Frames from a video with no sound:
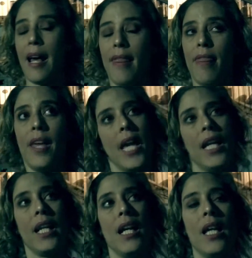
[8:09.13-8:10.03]
and
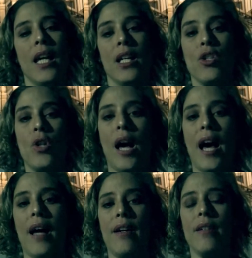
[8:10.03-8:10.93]
then you
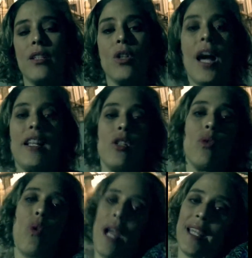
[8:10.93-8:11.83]
had to
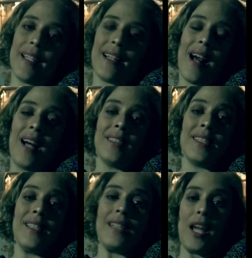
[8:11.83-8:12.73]
wait
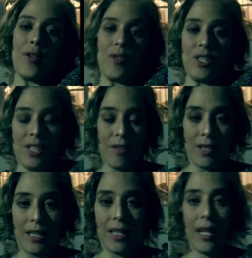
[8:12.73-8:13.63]
until they receive it.